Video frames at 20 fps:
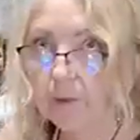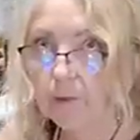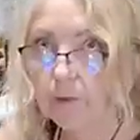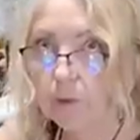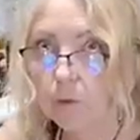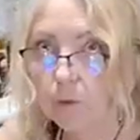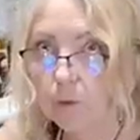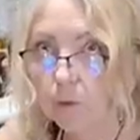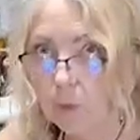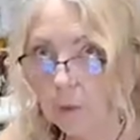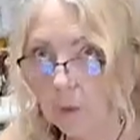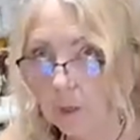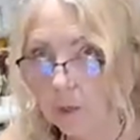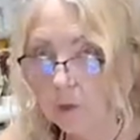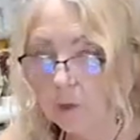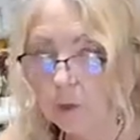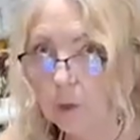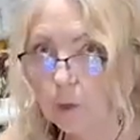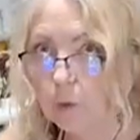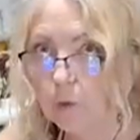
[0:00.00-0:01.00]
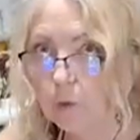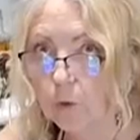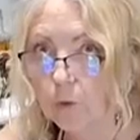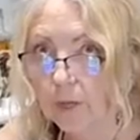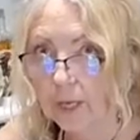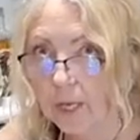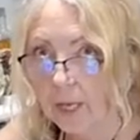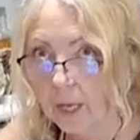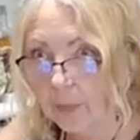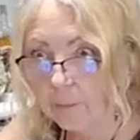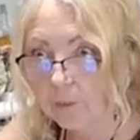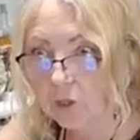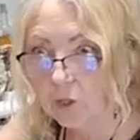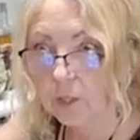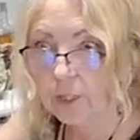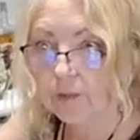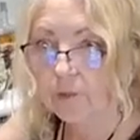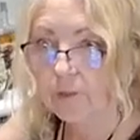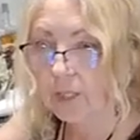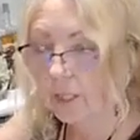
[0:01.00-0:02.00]
filled with water, to hold the cabbage
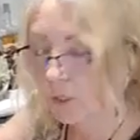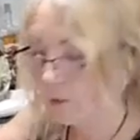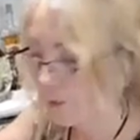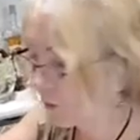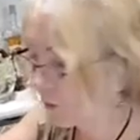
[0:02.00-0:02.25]
leaf down, to